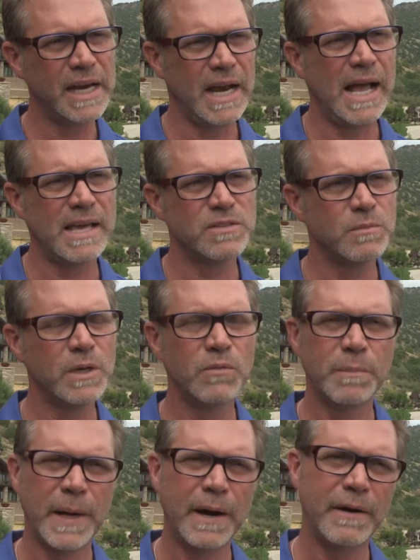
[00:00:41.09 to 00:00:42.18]
it has to be
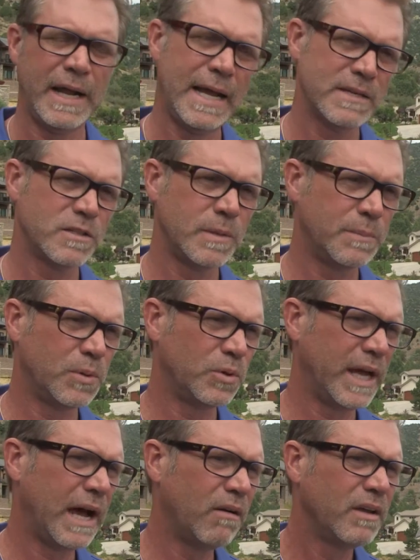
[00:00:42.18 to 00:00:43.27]
repaired, it has to be pulled
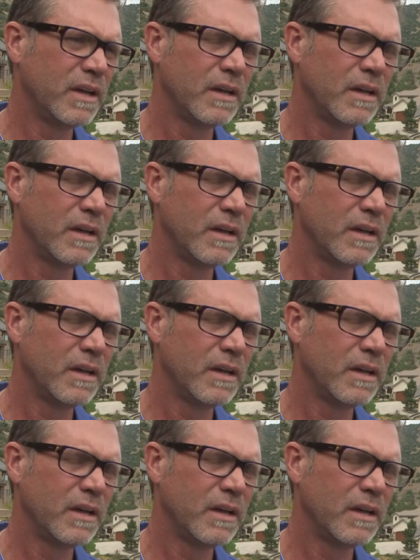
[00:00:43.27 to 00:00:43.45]
out.